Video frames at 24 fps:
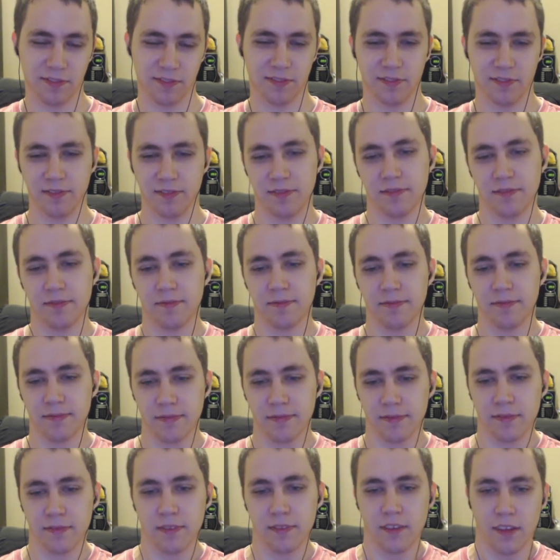
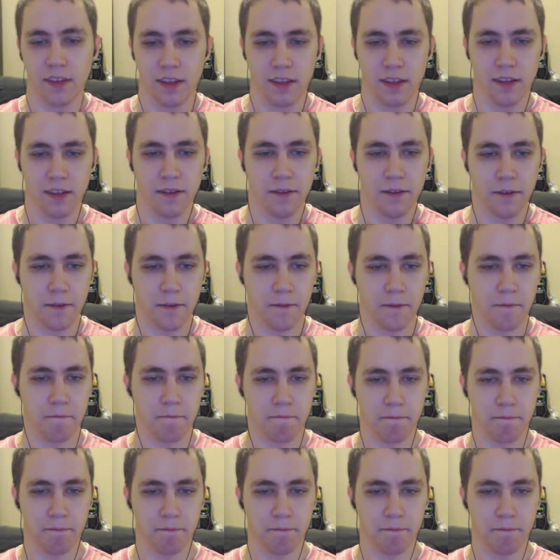Nobody speaks.